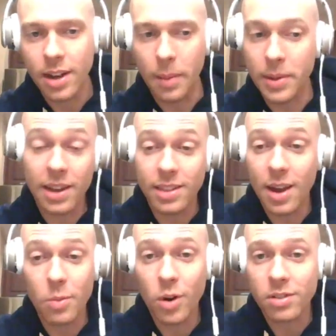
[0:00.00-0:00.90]
I mean,
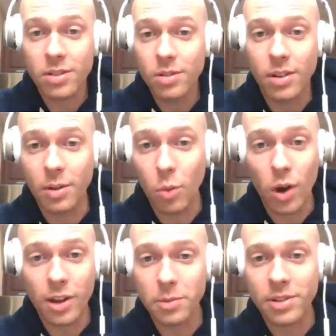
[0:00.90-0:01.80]
that worked too. It
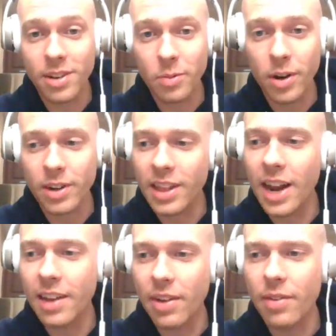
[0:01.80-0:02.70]
100% worked. And
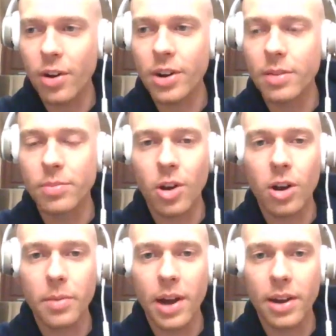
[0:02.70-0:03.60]
then I've heard him
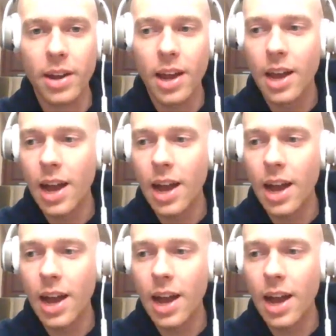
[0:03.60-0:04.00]
talk about it.